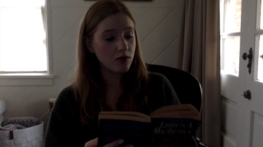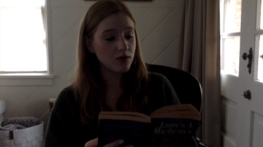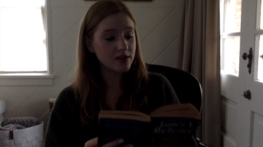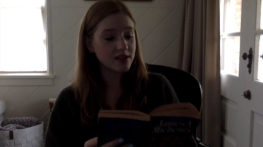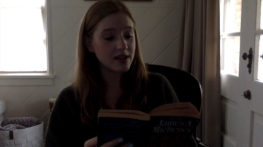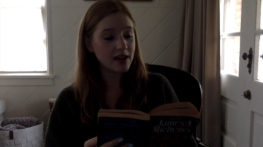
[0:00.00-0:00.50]

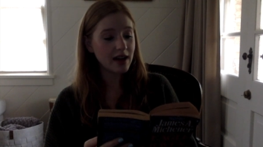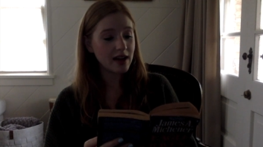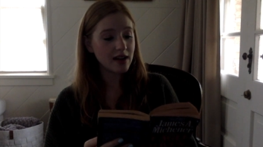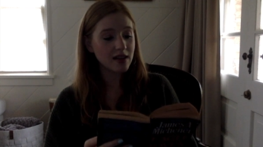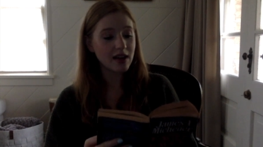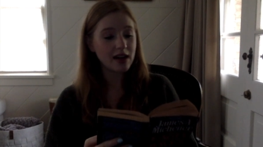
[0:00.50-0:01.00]
was
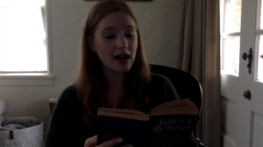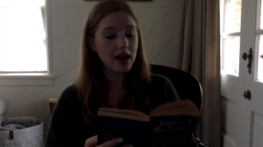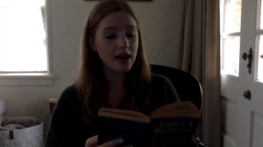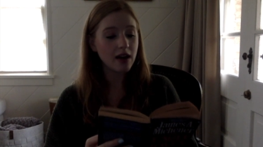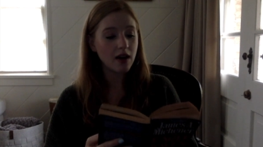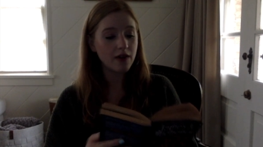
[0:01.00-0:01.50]
denied that
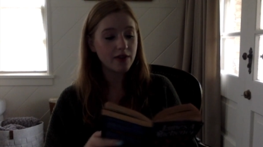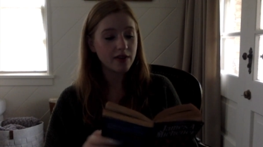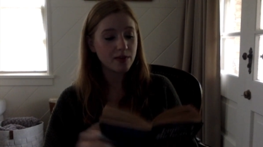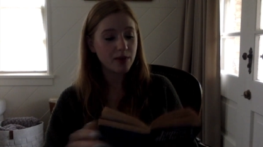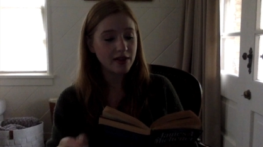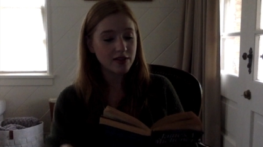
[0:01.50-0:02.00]
high
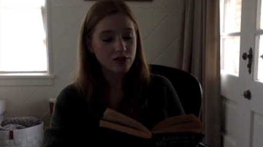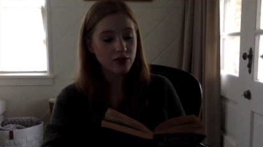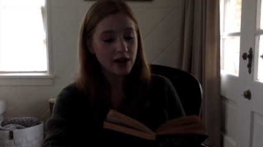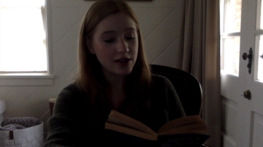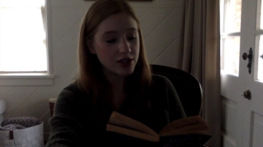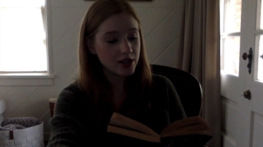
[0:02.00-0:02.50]
office by the
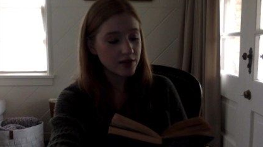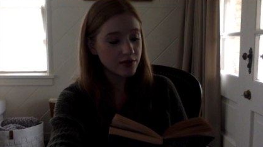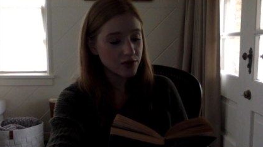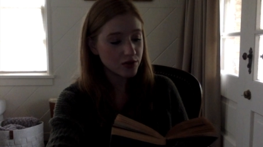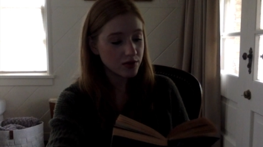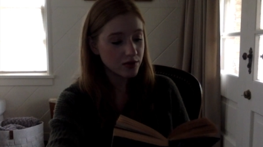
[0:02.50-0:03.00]
strategy of
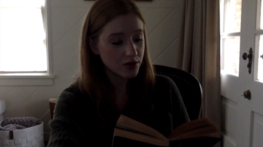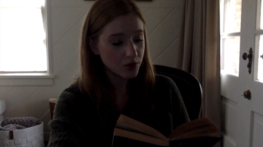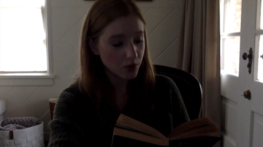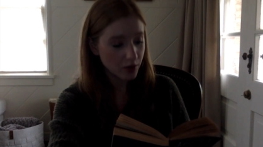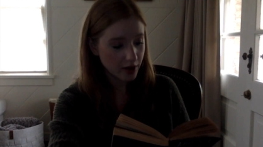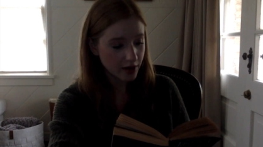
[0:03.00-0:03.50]

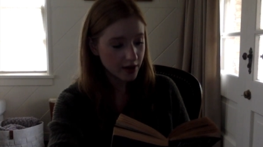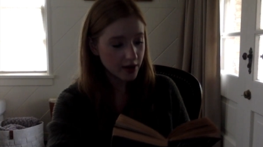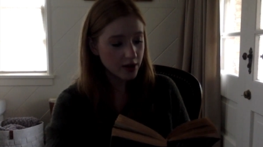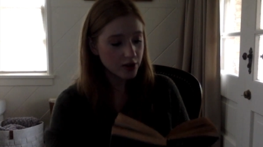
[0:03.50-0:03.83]
Dorr,